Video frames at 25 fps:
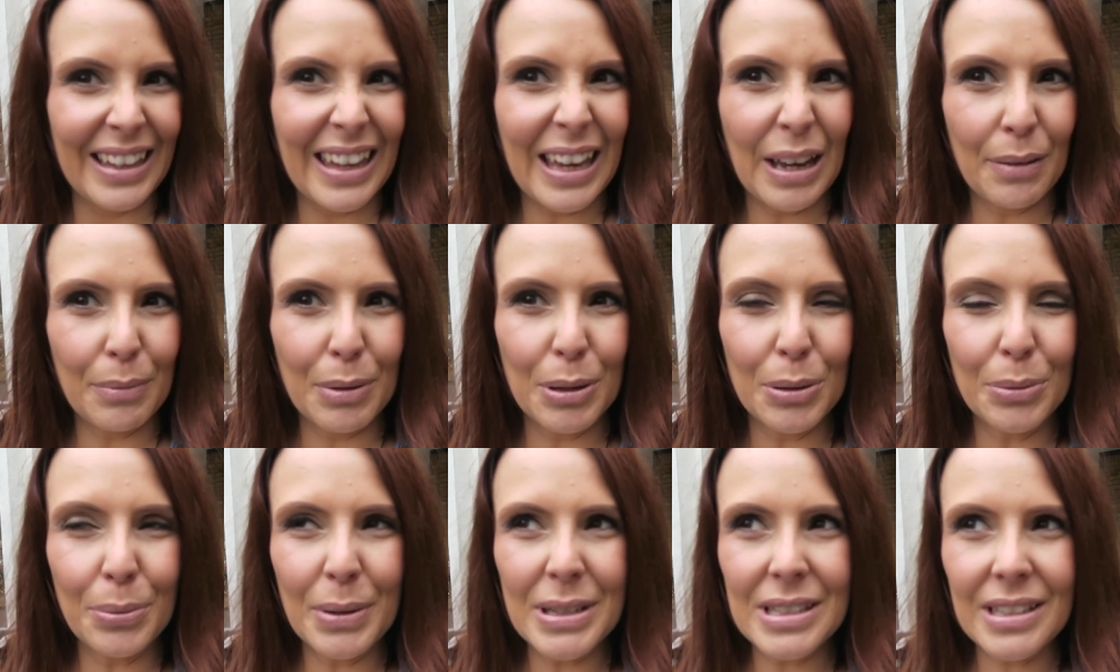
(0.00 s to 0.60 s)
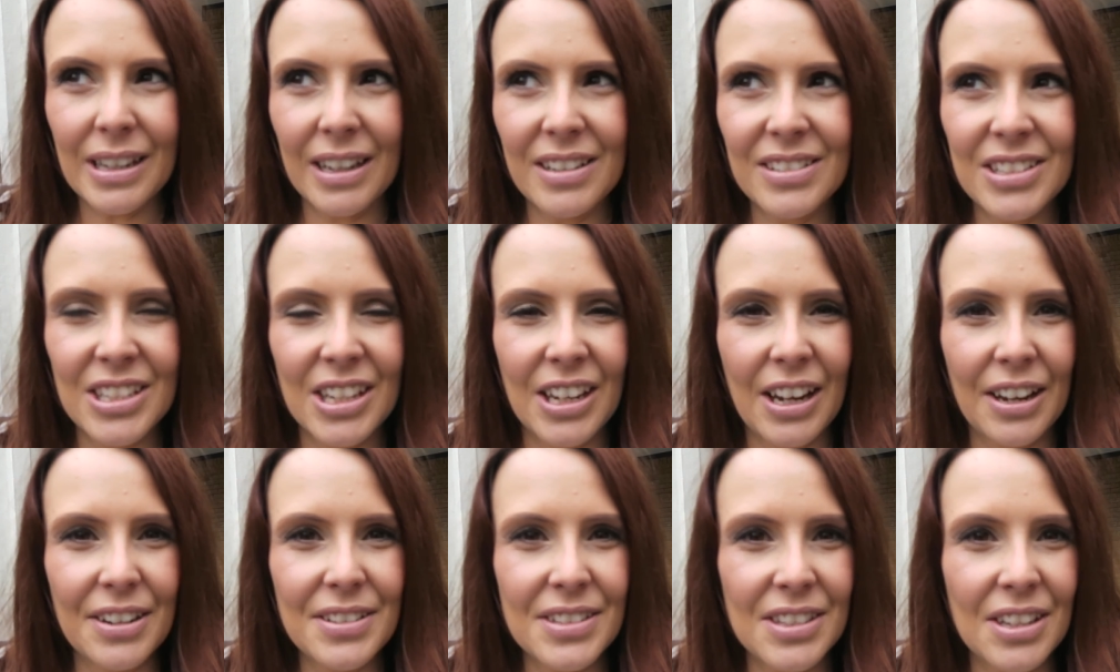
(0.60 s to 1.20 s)
Yeah, we always go
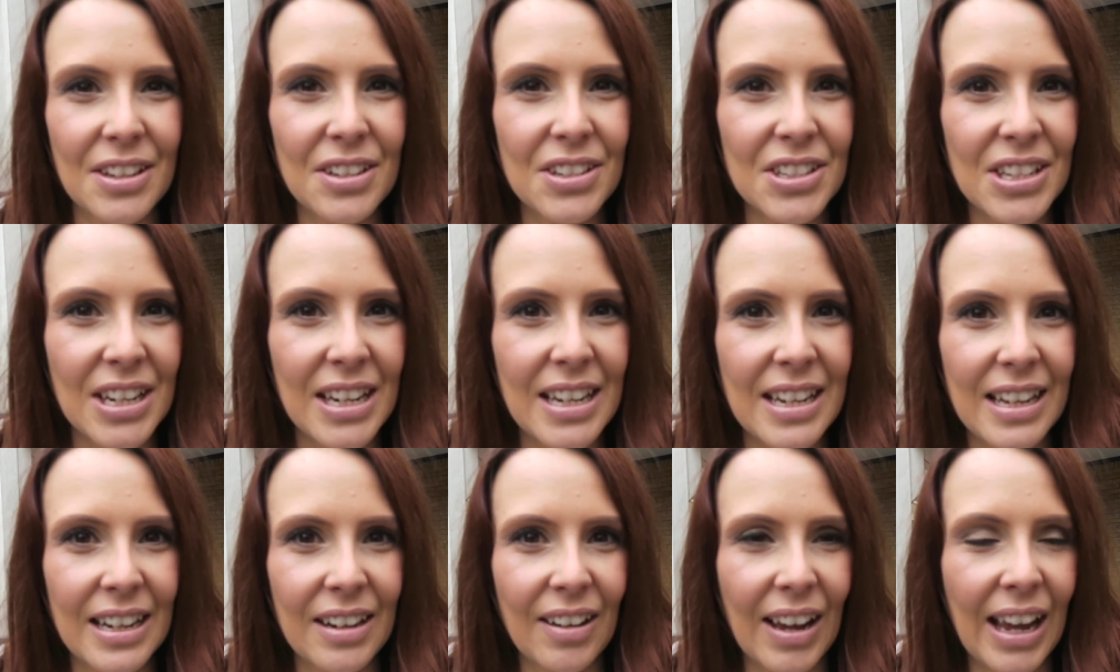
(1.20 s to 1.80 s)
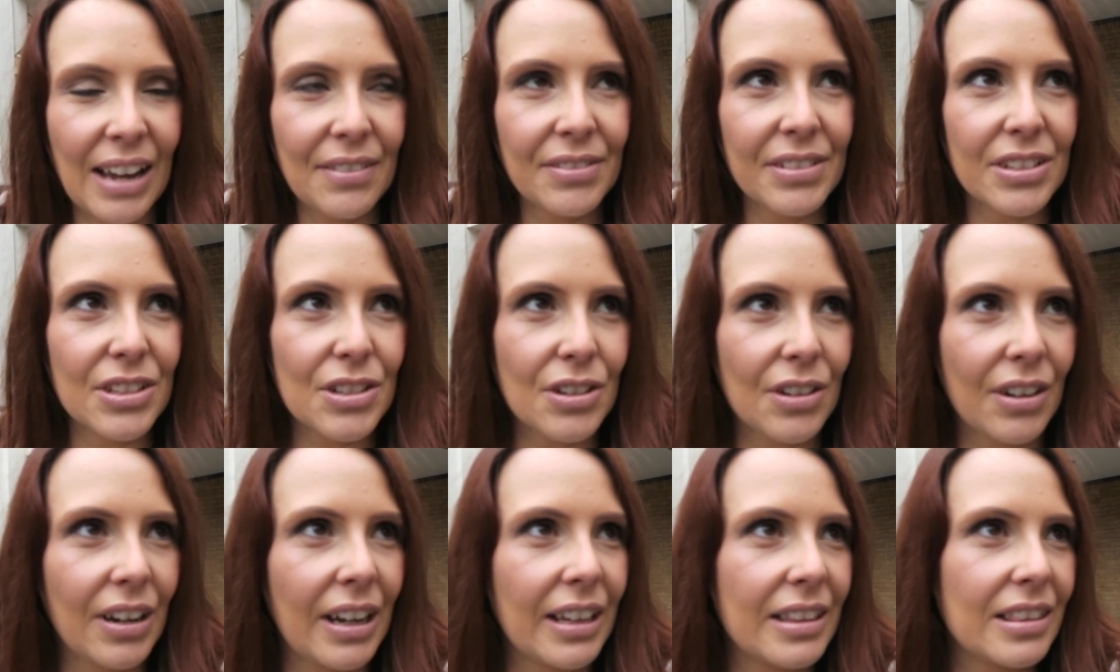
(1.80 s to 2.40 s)
to Yost Sushi and I haven't
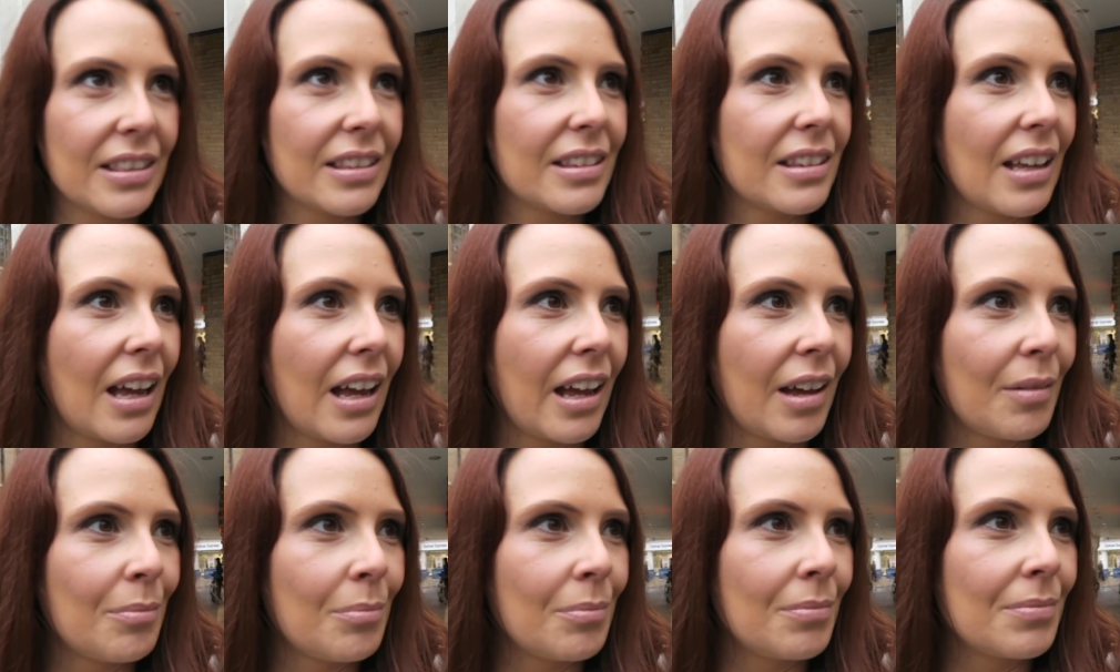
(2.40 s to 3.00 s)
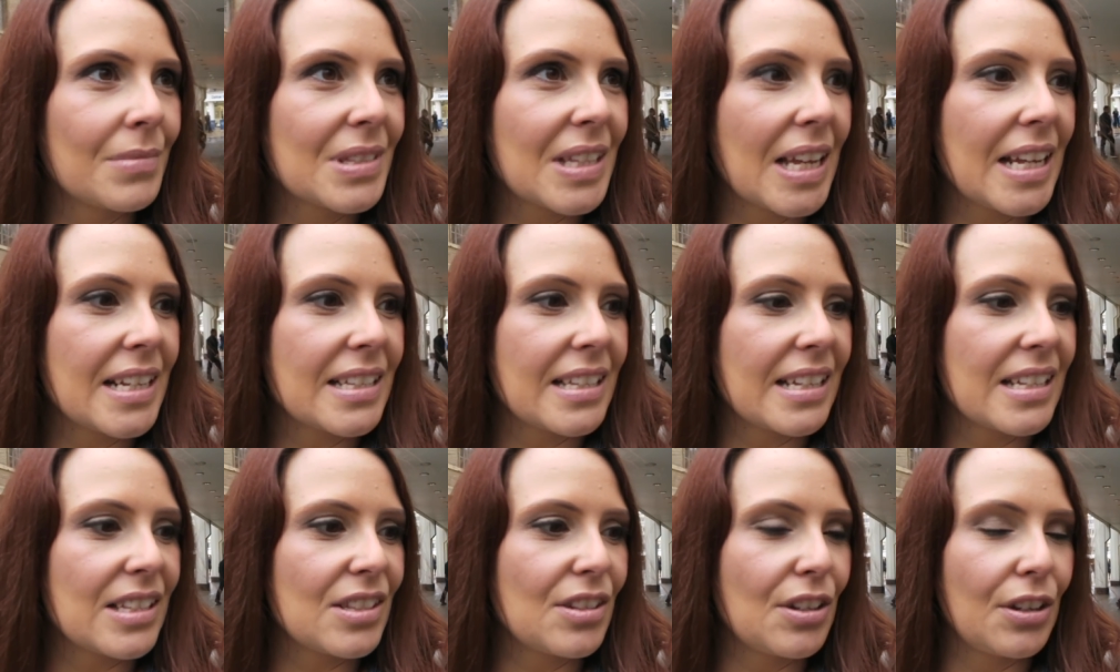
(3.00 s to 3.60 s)
tried
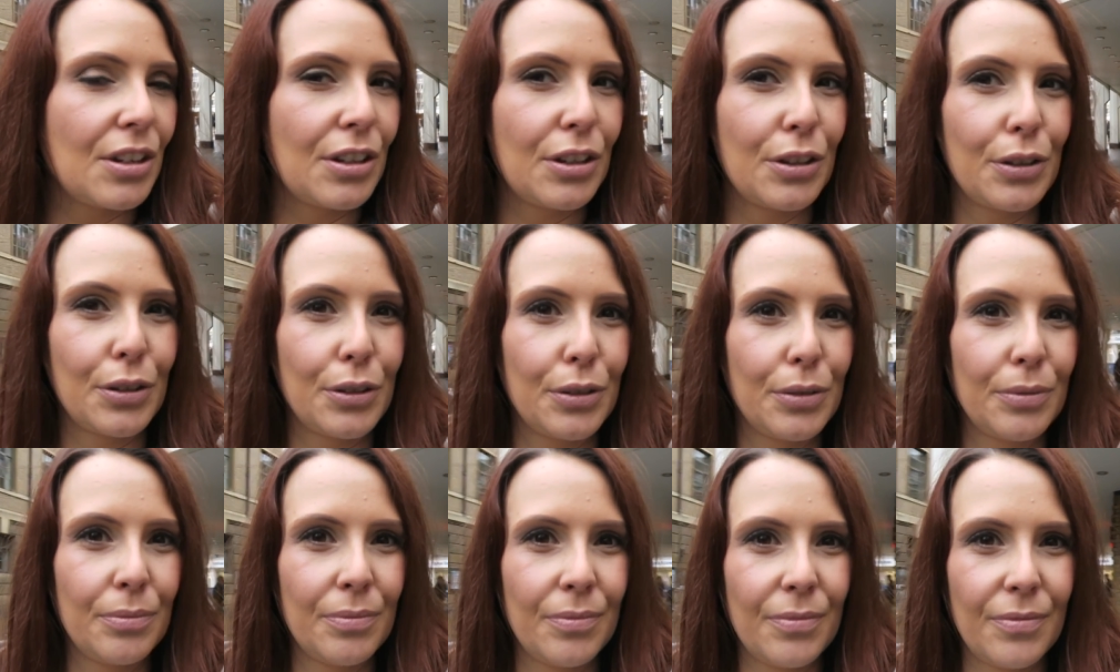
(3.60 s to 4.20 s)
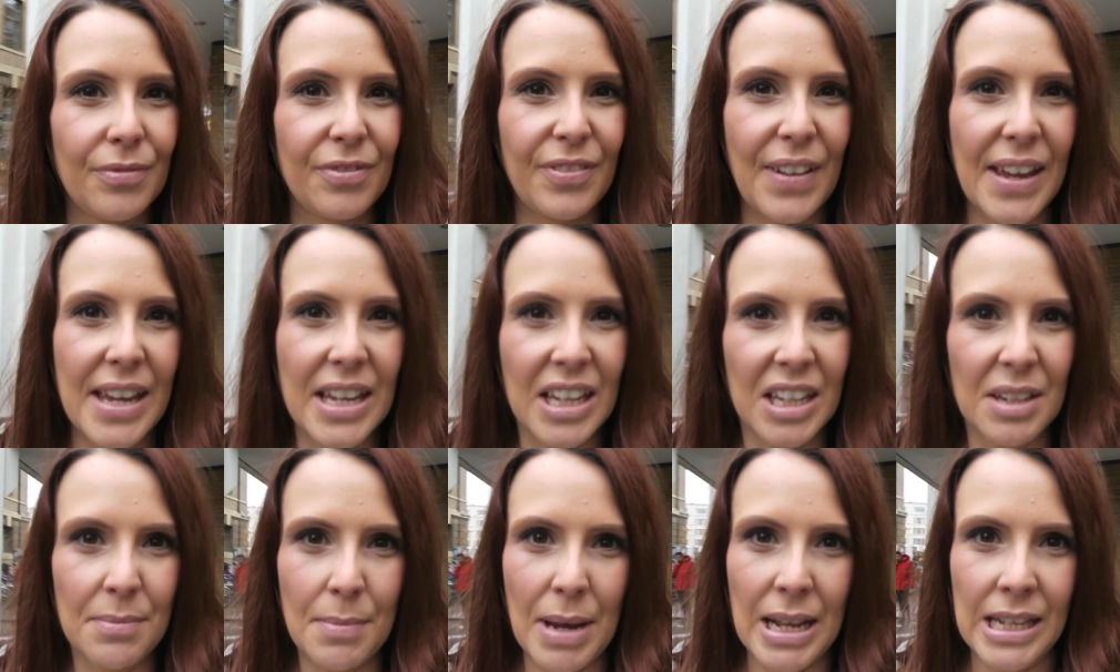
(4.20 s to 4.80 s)
Zizzi's new
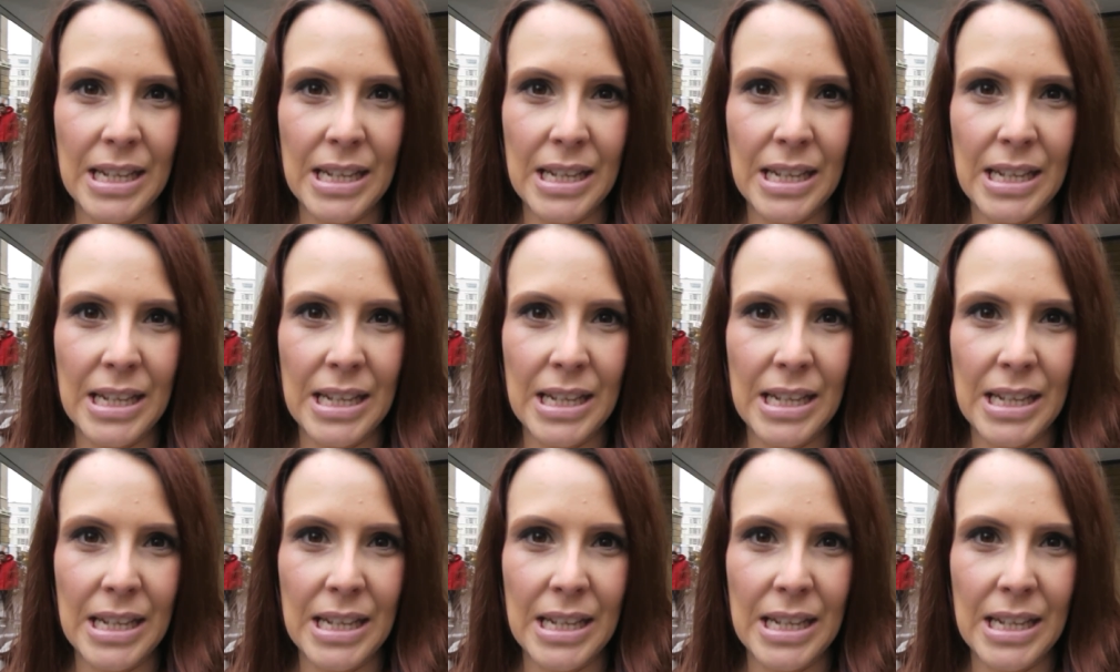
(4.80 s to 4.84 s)
vegan